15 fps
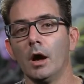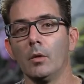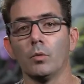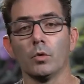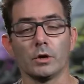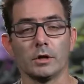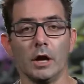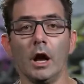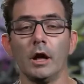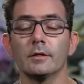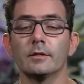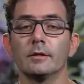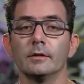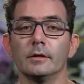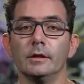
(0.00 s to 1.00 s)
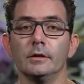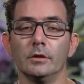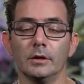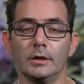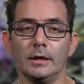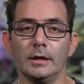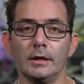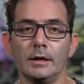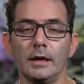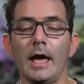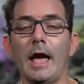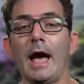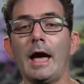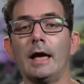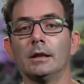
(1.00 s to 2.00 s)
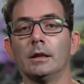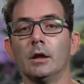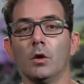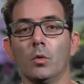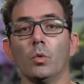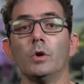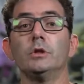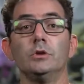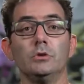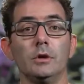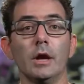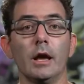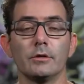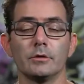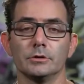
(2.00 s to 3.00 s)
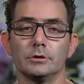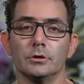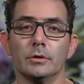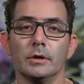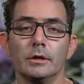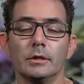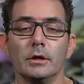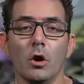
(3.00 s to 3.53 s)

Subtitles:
We're constantly looking at what you guys are doing,